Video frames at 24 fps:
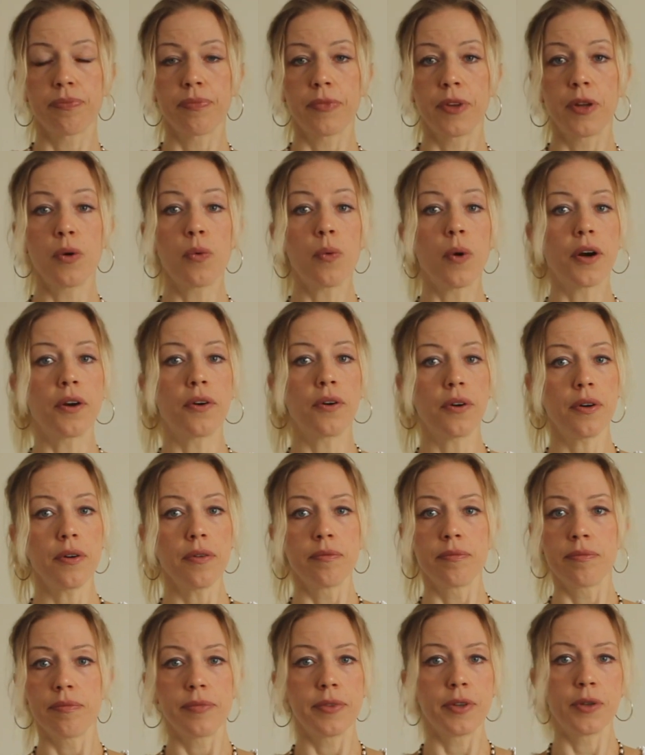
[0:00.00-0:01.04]
you
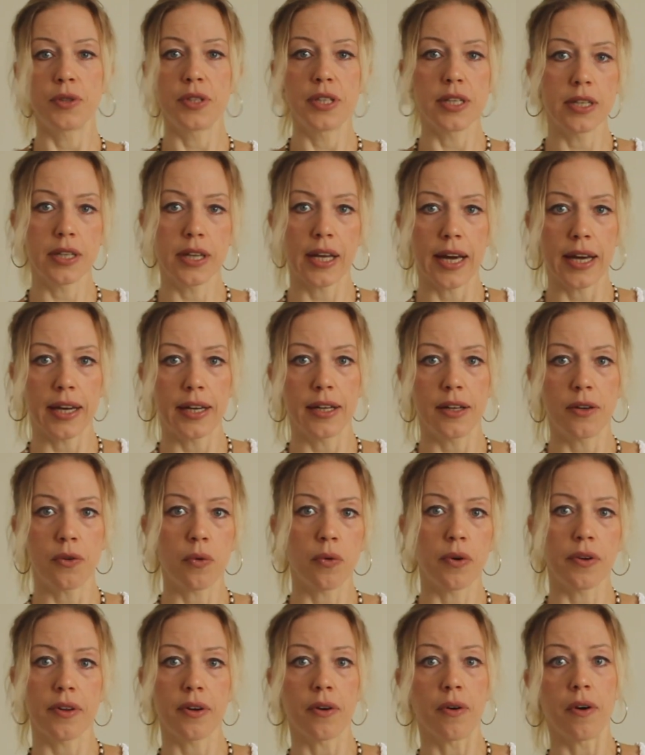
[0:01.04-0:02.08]
wonder, you didn't get it,
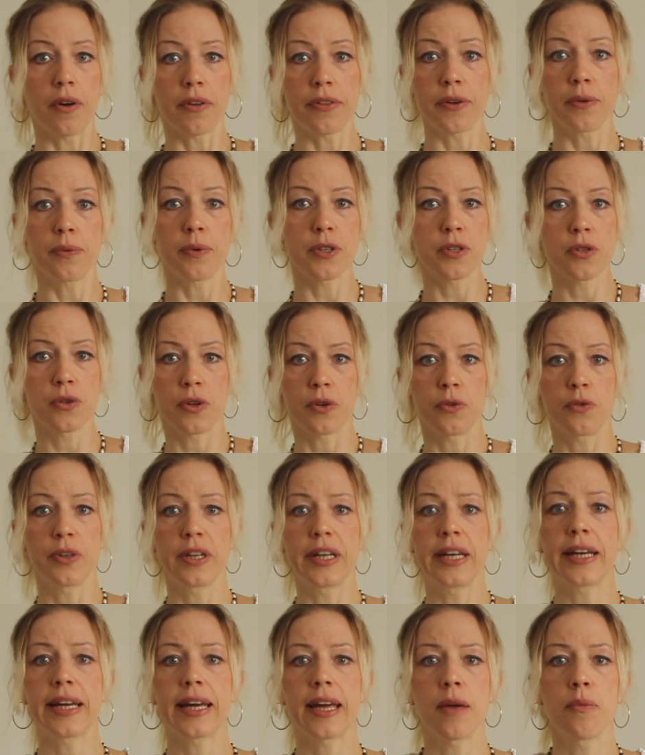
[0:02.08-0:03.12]
or the author was not
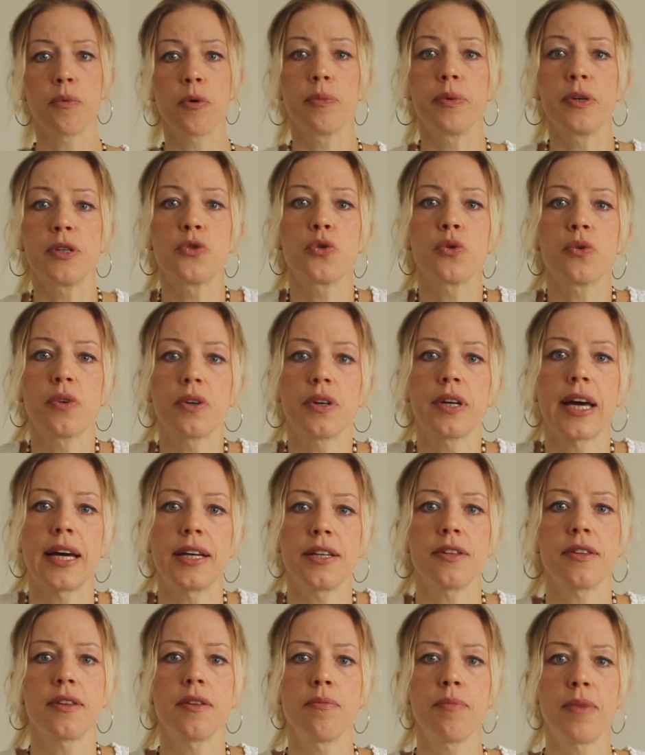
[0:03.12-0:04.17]
really capable to
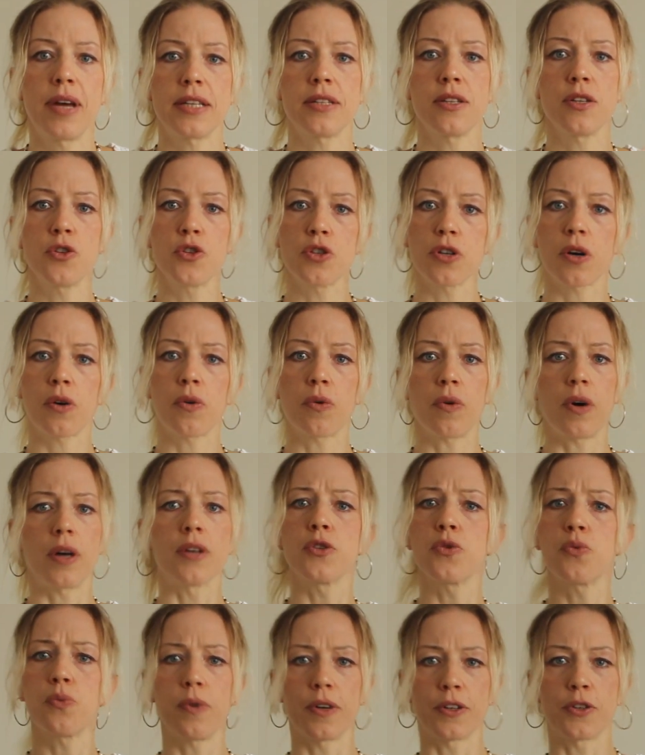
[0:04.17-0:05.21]
get the message
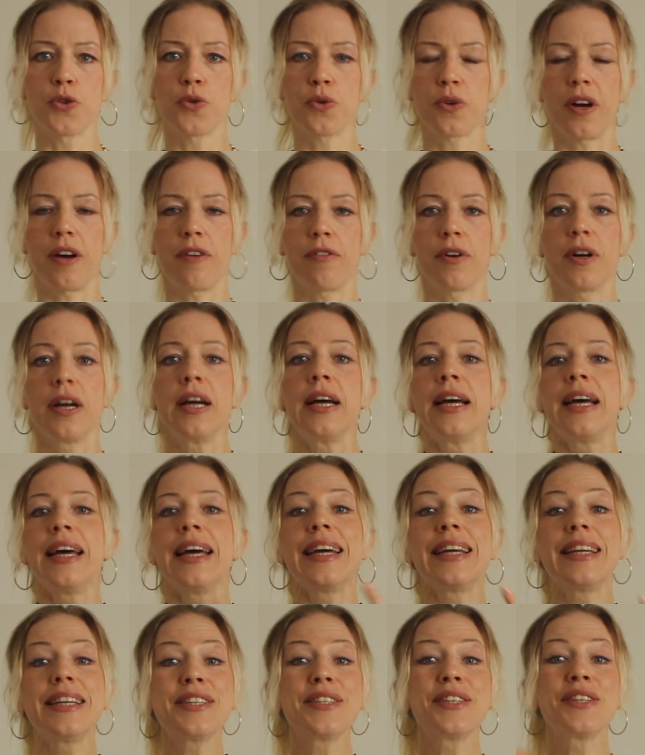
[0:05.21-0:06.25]
across whatsoever.
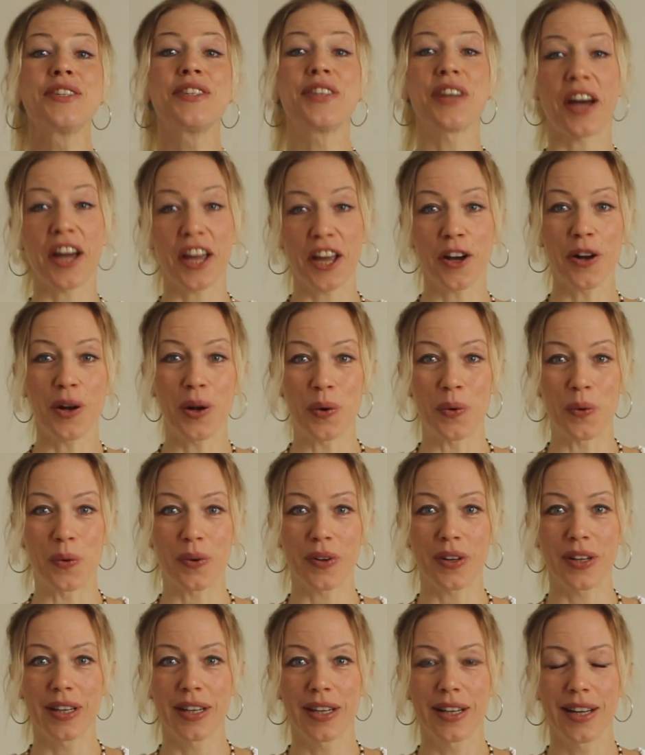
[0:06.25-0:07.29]
It is a
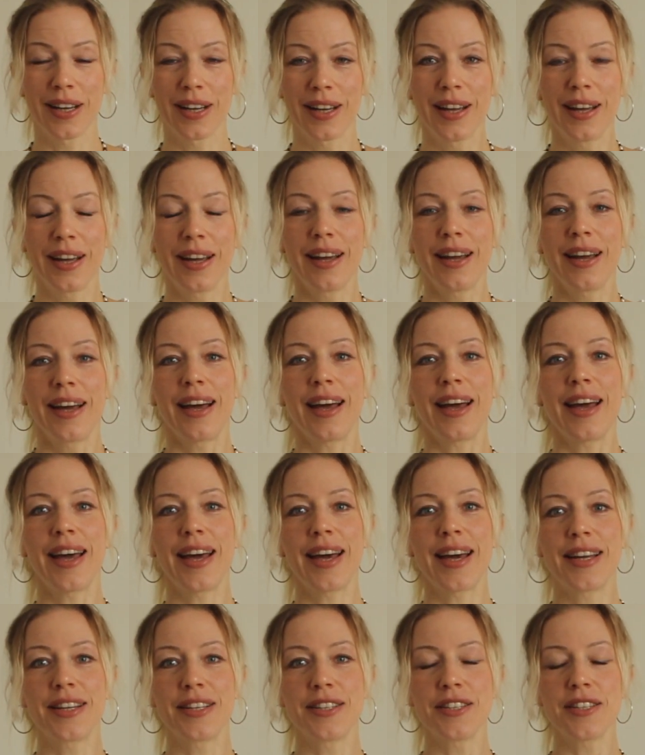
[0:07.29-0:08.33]
dialogue.
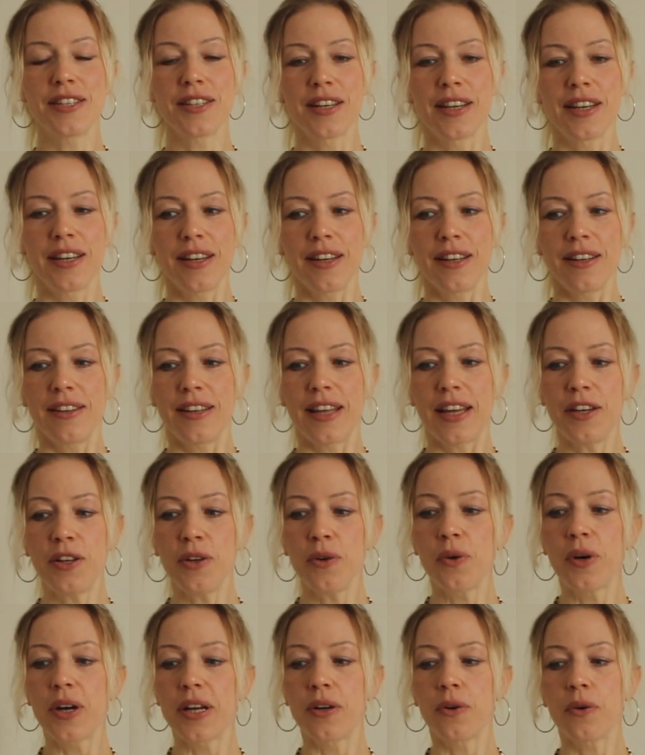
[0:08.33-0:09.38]
And then
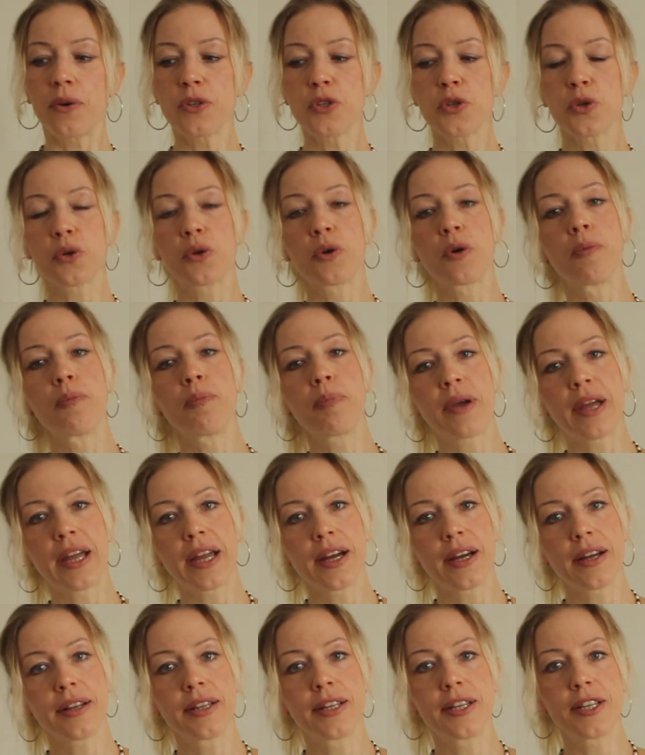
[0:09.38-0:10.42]
you can also
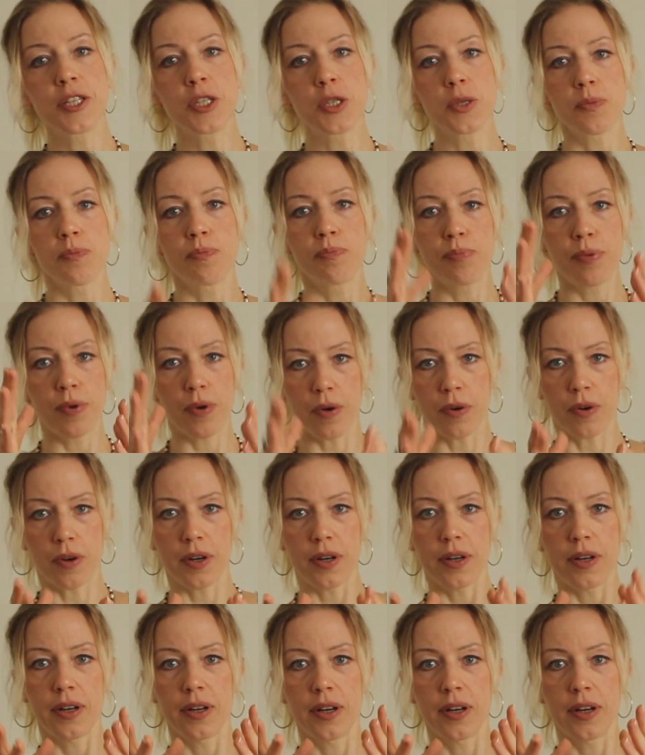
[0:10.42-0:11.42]
compare this book